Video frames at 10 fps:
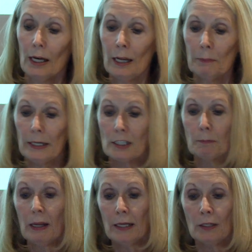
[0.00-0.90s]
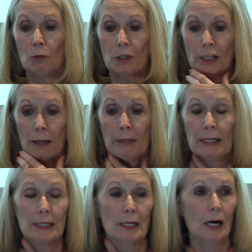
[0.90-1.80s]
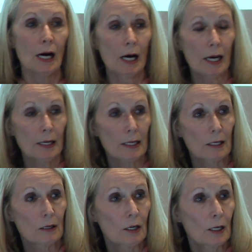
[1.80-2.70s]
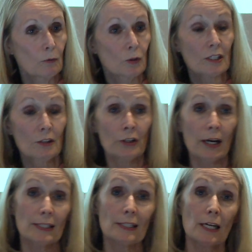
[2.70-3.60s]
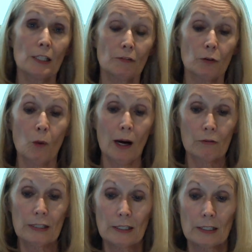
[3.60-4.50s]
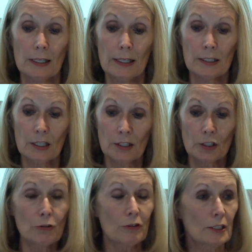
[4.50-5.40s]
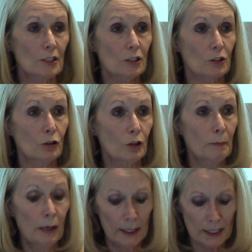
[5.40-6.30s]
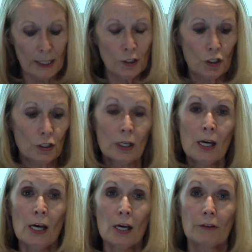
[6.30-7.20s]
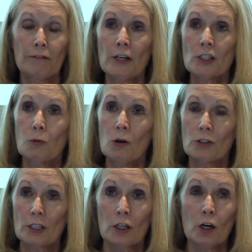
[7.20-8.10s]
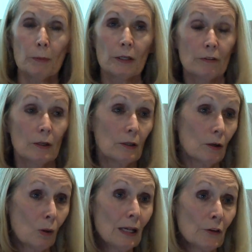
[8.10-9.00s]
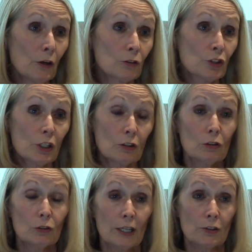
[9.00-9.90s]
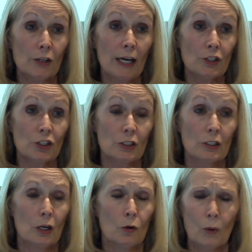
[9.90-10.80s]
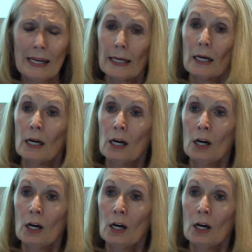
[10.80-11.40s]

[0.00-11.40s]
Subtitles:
Let me explain what I mean. I was in the United States for a while recently, and two things took my attention. The first was a copy of a well-known journal called Education Week,